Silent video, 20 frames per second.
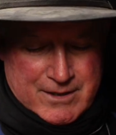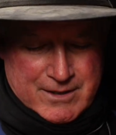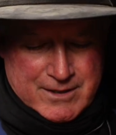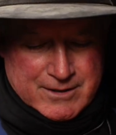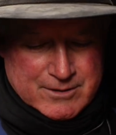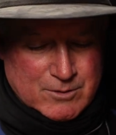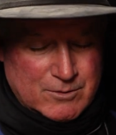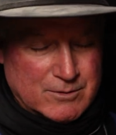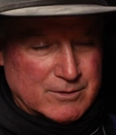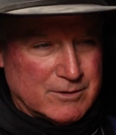
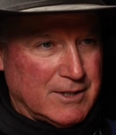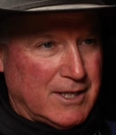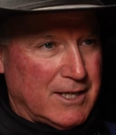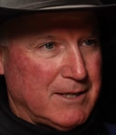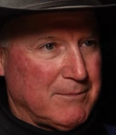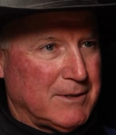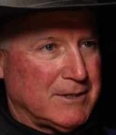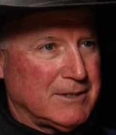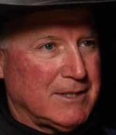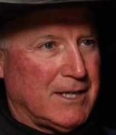this whole
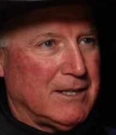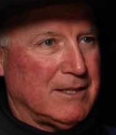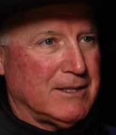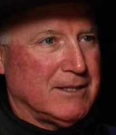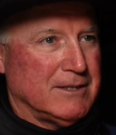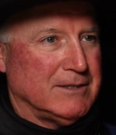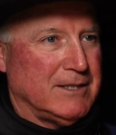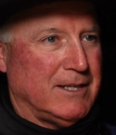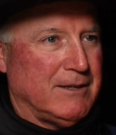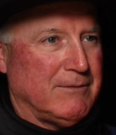side of my saddle
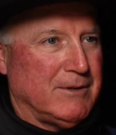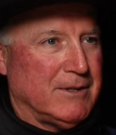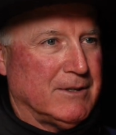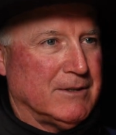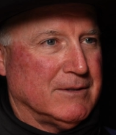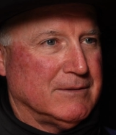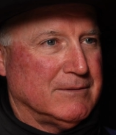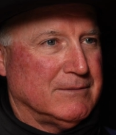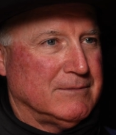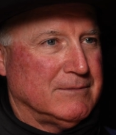gets heavier.